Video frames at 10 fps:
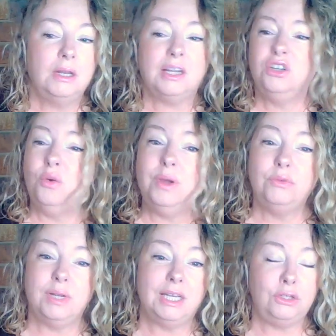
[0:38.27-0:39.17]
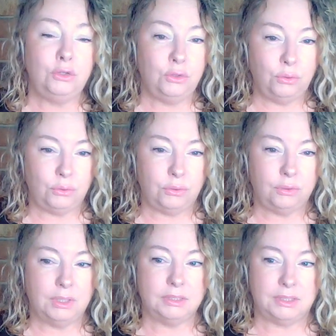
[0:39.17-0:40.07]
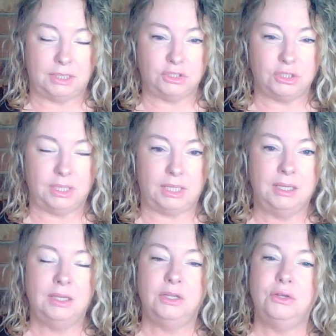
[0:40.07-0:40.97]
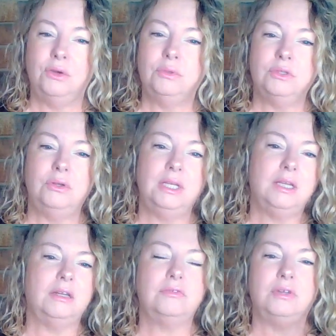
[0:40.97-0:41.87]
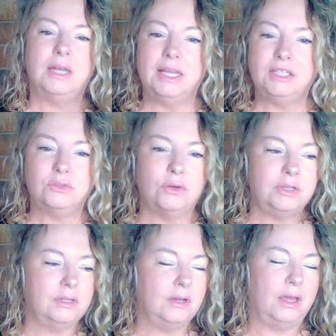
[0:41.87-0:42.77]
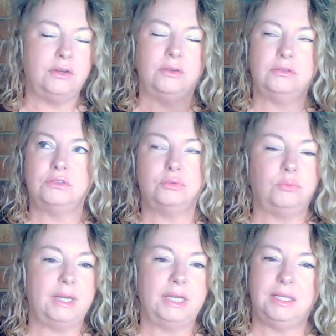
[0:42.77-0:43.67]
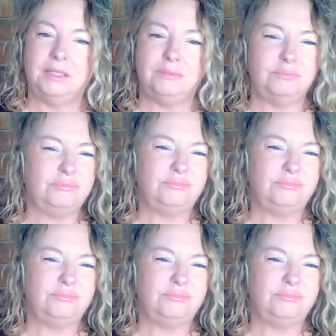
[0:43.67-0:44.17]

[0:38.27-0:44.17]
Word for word: Like, no one really knew, essentially. You know, it was only kind of later on in the, I don't know, 20,